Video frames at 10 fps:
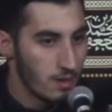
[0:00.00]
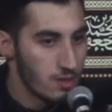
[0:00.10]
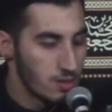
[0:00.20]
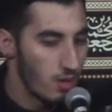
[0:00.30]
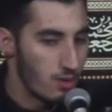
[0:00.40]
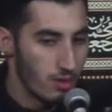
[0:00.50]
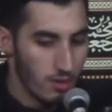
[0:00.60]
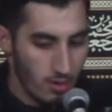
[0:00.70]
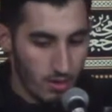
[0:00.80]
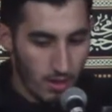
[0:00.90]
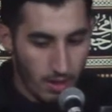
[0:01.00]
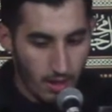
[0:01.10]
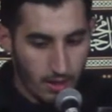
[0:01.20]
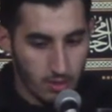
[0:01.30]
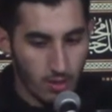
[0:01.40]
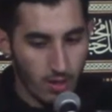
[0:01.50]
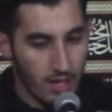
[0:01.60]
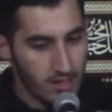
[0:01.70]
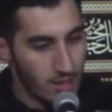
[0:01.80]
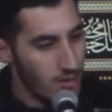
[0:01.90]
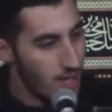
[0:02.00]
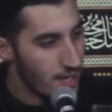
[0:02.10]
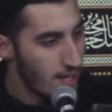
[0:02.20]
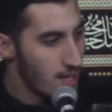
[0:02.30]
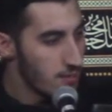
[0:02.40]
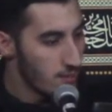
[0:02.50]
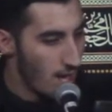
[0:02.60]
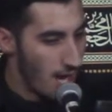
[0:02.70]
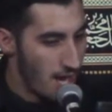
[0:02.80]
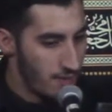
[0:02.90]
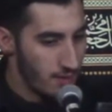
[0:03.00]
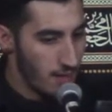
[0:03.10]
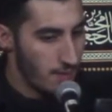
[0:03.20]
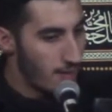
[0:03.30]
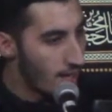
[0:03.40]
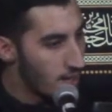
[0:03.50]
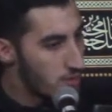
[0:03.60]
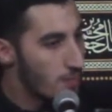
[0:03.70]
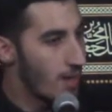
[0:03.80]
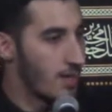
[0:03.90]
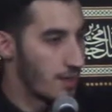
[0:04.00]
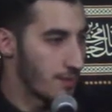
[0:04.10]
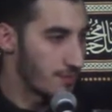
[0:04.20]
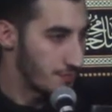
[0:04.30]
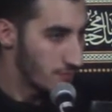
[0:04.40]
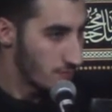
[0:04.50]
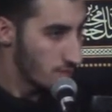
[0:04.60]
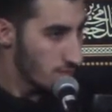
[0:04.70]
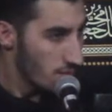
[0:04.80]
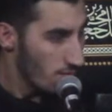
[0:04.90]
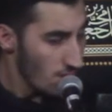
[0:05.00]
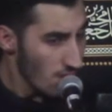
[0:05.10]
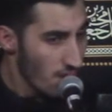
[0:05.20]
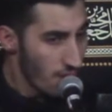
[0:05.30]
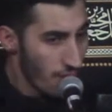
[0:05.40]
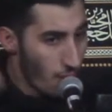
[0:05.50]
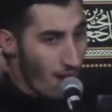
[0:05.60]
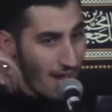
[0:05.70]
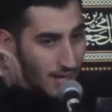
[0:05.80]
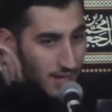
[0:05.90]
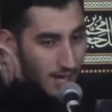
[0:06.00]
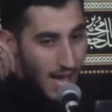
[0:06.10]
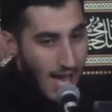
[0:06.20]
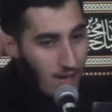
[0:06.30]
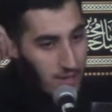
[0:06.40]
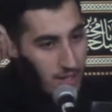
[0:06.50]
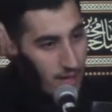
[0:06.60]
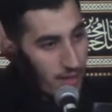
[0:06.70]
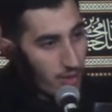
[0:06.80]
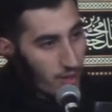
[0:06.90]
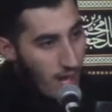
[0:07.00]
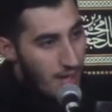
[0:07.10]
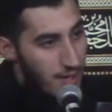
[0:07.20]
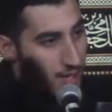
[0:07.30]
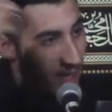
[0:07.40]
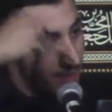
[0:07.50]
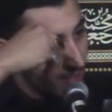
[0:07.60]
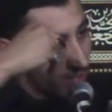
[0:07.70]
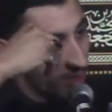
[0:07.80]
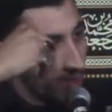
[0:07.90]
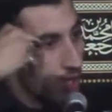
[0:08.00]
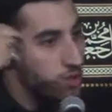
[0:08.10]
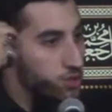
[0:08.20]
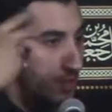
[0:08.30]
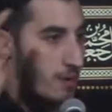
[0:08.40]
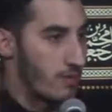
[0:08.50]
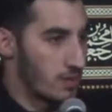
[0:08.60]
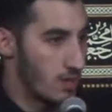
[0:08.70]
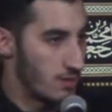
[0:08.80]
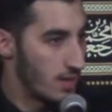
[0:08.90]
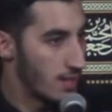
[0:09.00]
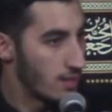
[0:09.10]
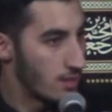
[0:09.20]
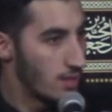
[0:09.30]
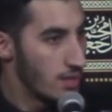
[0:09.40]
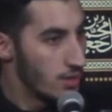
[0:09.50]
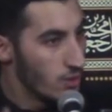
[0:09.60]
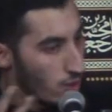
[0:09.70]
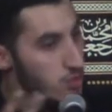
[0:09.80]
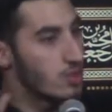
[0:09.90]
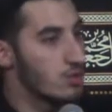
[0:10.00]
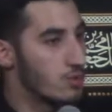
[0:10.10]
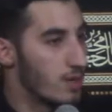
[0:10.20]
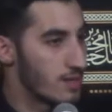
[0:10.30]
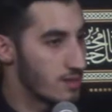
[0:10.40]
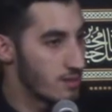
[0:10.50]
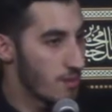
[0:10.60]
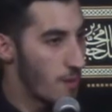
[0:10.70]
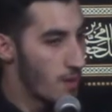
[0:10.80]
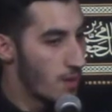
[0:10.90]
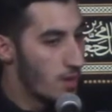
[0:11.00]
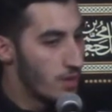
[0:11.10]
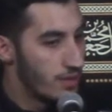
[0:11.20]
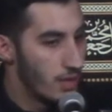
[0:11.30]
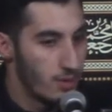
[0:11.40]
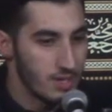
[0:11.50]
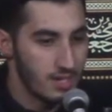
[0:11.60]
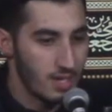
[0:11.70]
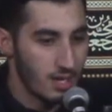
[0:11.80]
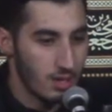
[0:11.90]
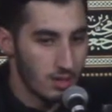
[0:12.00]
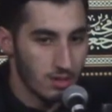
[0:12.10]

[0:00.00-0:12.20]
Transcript: So Rasulullah came and he began to balagh. The wahi, how did the Quran come down to the Prophet? Also, two ways. There was the